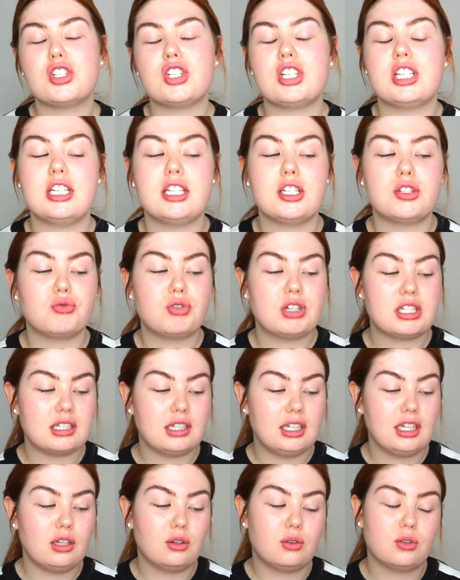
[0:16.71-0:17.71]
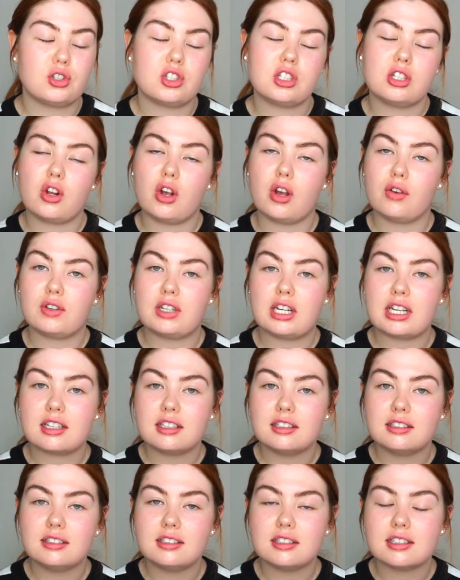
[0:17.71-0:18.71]
She's recently launched in Harvey
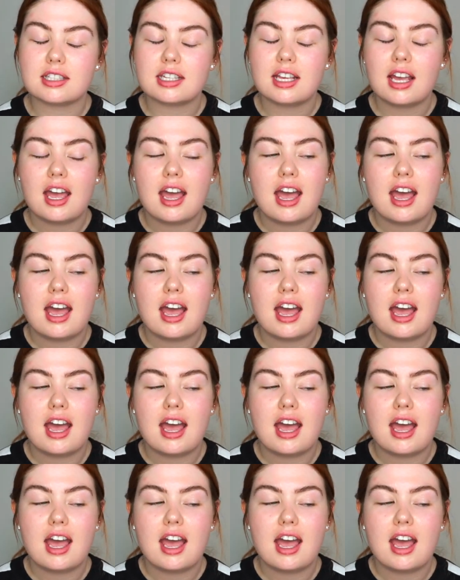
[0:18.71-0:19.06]
Nichols